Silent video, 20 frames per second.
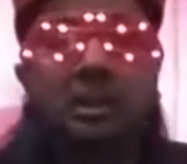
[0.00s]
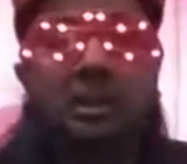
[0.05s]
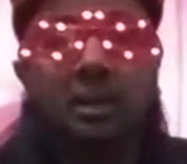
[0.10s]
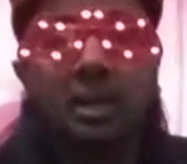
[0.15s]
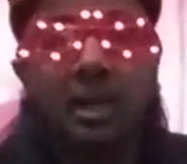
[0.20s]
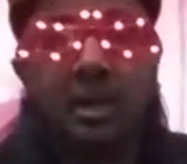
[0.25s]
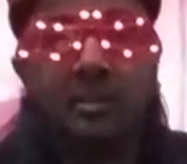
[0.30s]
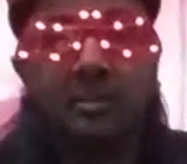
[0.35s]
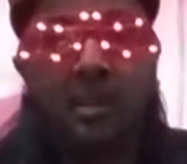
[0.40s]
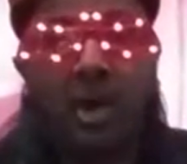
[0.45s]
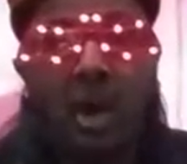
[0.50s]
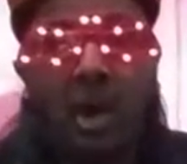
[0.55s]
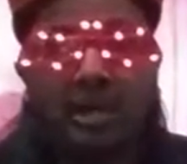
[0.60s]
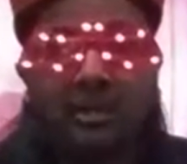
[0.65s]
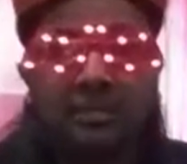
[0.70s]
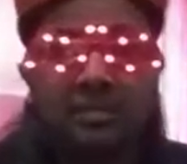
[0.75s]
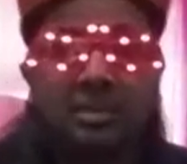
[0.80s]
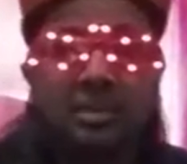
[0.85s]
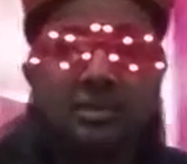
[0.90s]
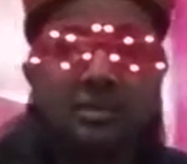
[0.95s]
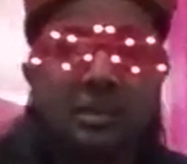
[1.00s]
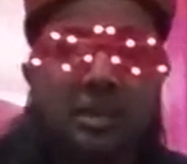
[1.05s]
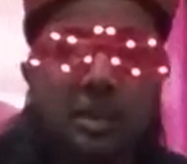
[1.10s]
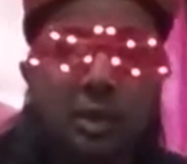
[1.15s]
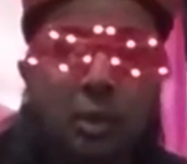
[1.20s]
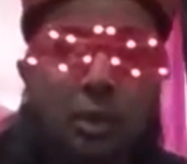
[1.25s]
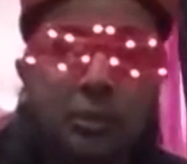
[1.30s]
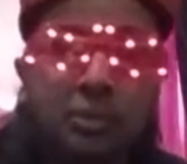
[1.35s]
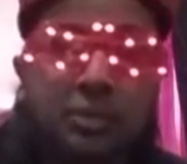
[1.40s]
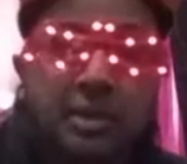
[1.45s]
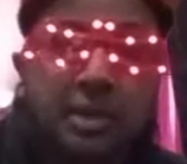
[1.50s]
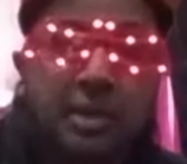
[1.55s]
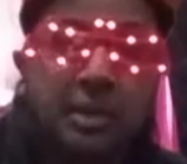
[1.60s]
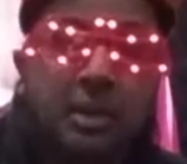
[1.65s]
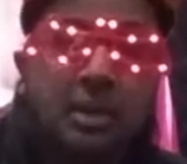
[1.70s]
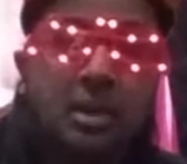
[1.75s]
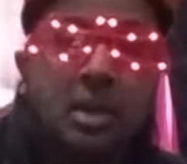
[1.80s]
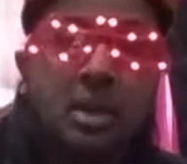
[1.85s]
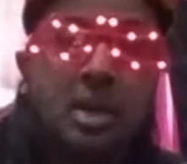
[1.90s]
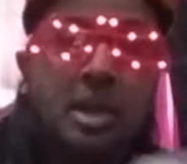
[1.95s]
little unboxing videos
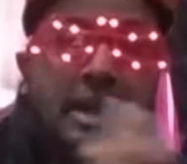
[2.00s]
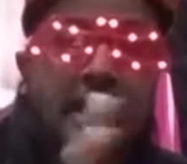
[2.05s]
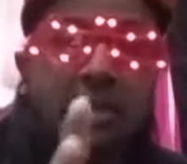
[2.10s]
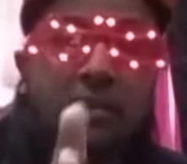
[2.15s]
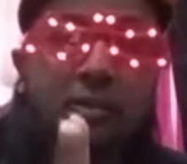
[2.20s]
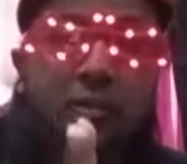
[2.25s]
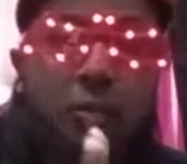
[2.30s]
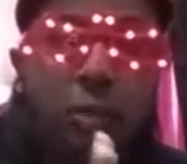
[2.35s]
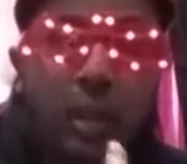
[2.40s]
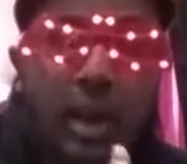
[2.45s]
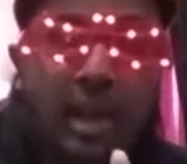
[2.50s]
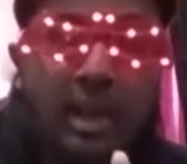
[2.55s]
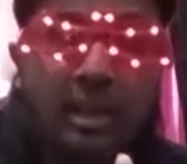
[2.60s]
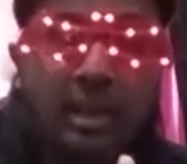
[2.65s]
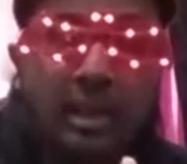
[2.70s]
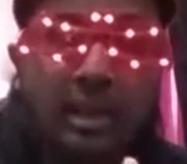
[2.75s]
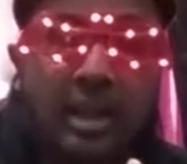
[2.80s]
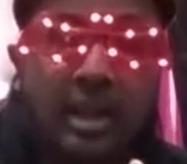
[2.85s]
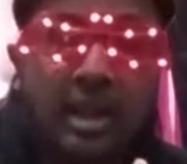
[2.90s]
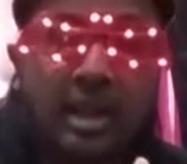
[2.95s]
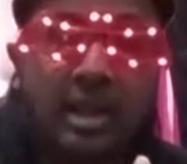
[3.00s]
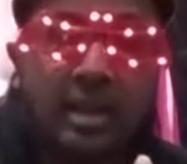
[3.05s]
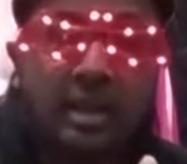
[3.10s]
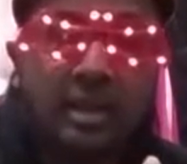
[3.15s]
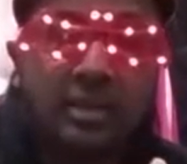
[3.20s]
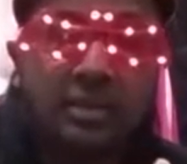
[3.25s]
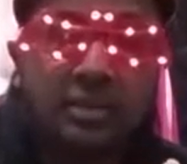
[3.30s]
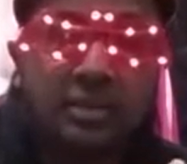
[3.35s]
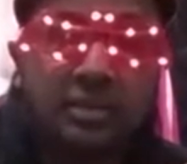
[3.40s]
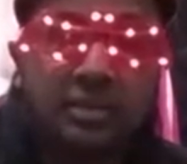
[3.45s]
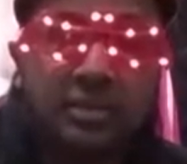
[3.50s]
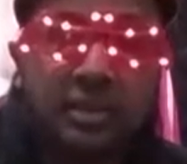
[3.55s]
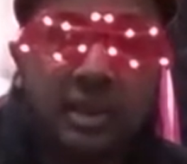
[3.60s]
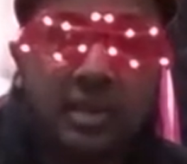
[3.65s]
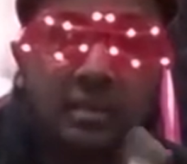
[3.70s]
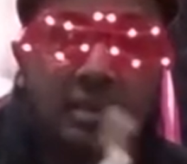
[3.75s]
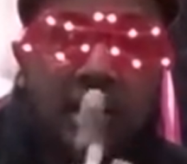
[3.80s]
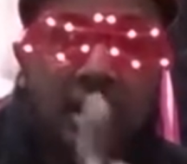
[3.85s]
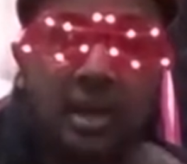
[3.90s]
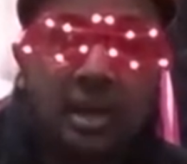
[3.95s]
here, as well as
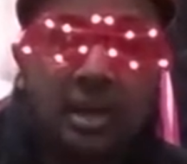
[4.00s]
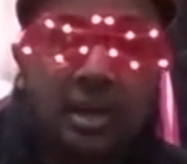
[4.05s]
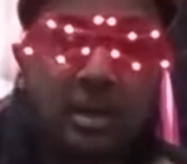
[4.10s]
some